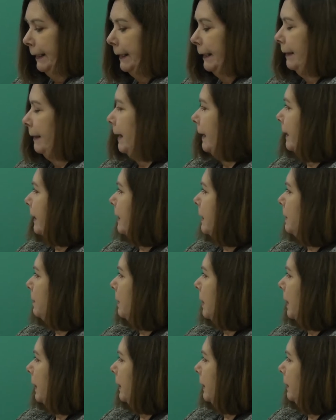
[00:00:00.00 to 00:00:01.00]
And that is
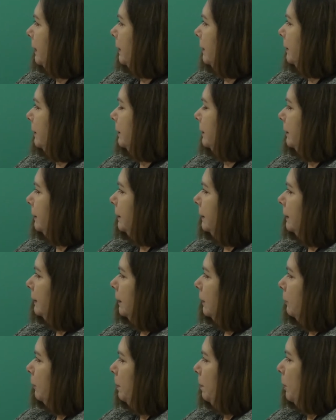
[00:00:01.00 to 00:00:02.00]
my
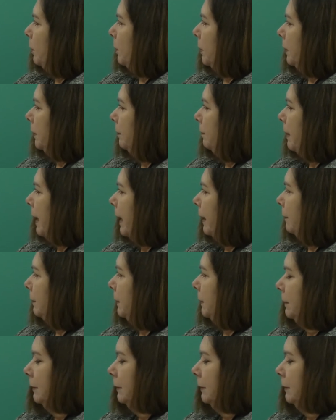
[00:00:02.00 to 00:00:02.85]
report, Madam.